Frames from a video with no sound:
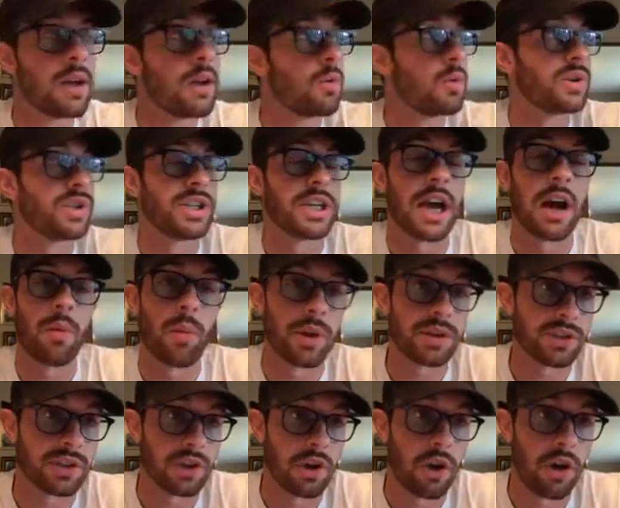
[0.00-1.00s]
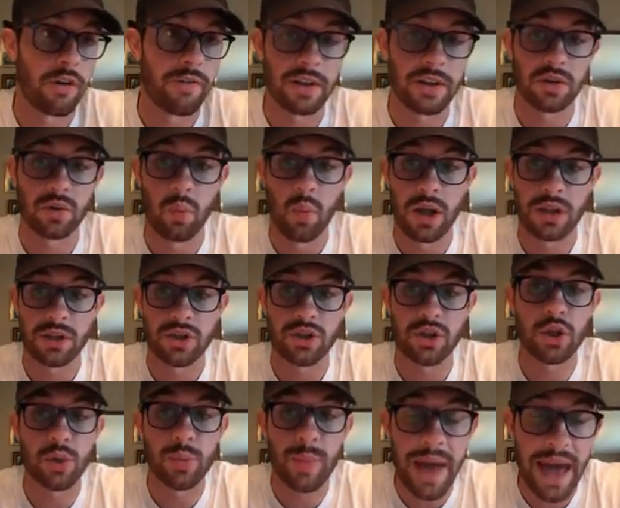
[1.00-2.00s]
We see how much this offense wants
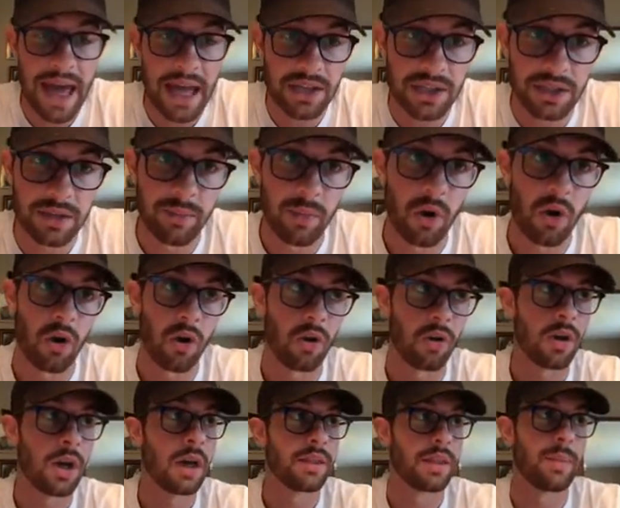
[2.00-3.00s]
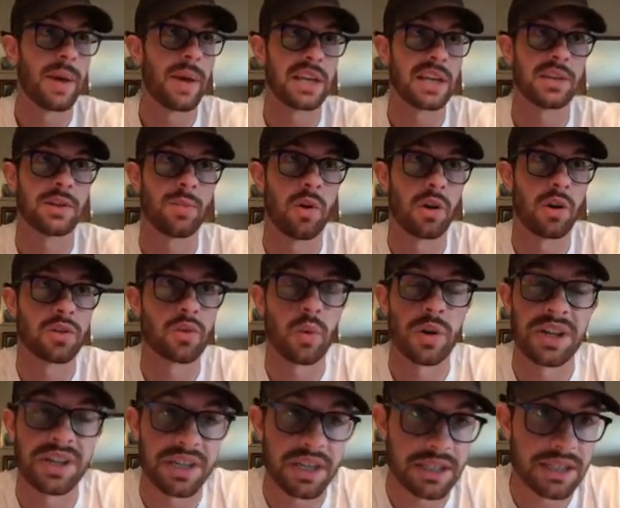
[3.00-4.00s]
to pass the ball. They passed the ball
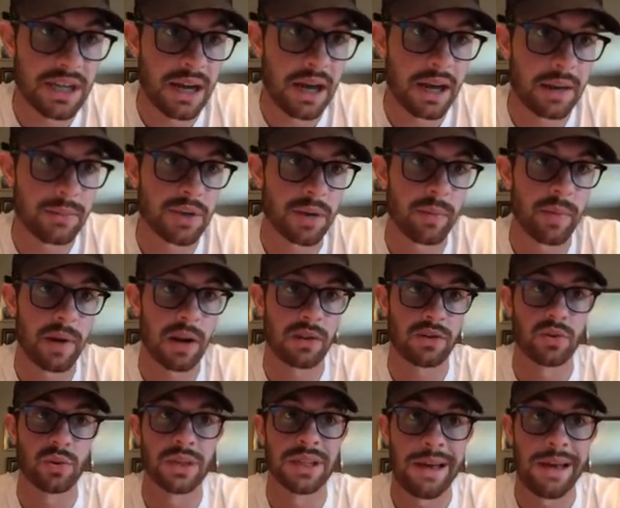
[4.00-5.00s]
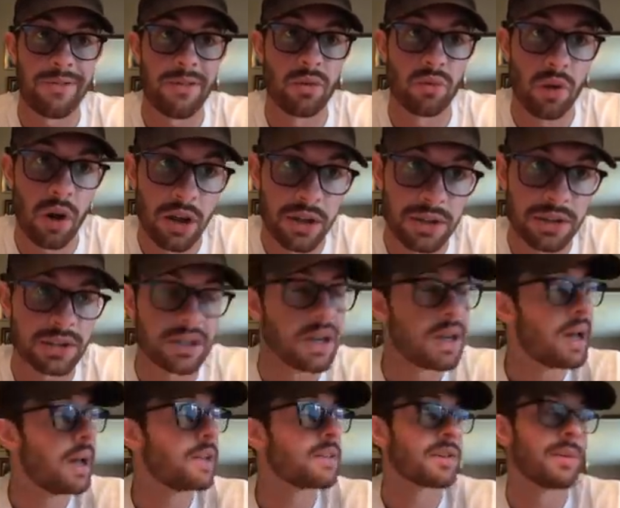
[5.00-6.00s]
26 times compared to 11 runs.
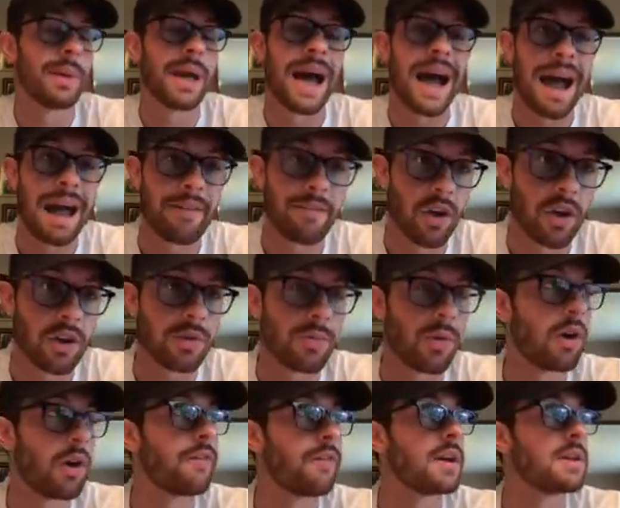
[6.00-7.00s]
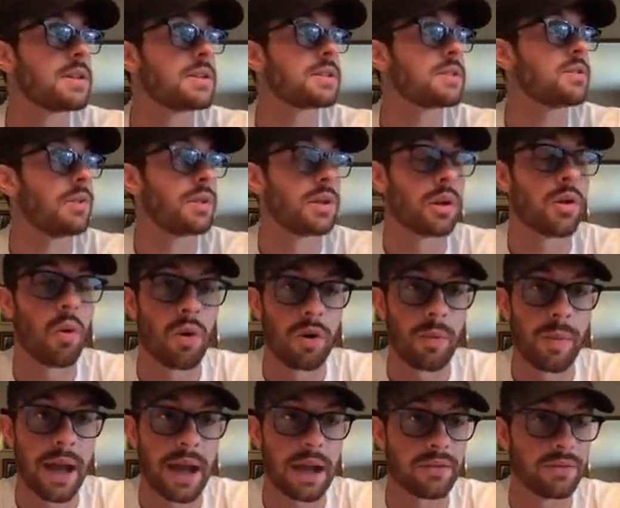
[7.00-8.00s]
It's going to be a high-volume offense with a
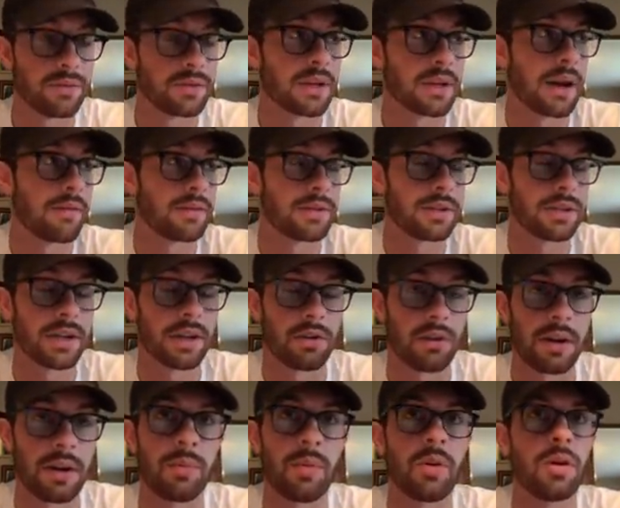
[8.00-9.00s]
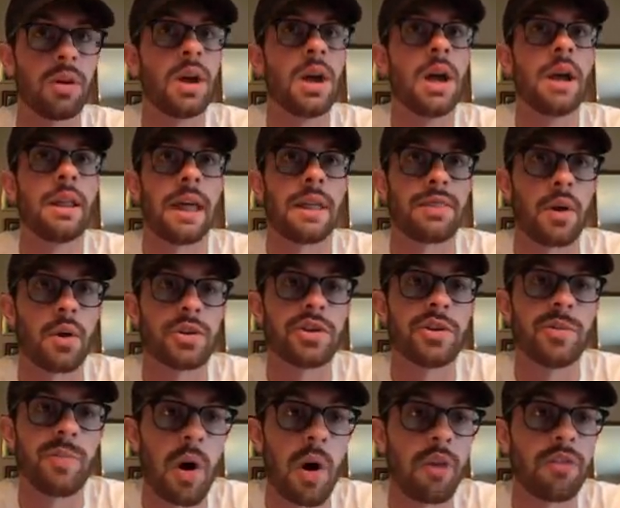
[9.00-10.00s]
quarterback who's obviously incredible that throws
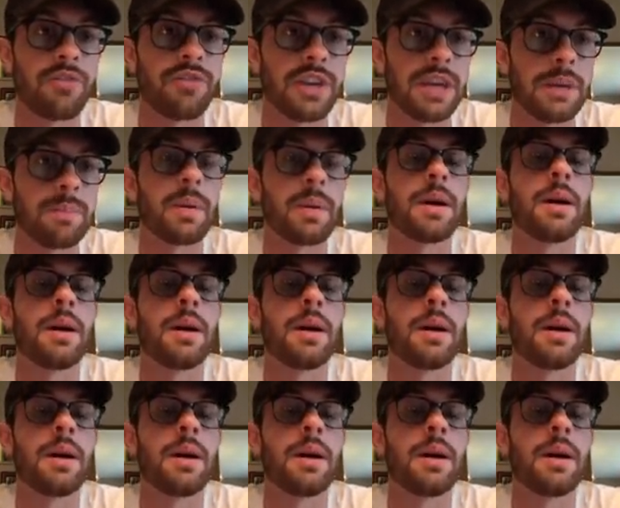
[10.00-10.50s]
the ball deep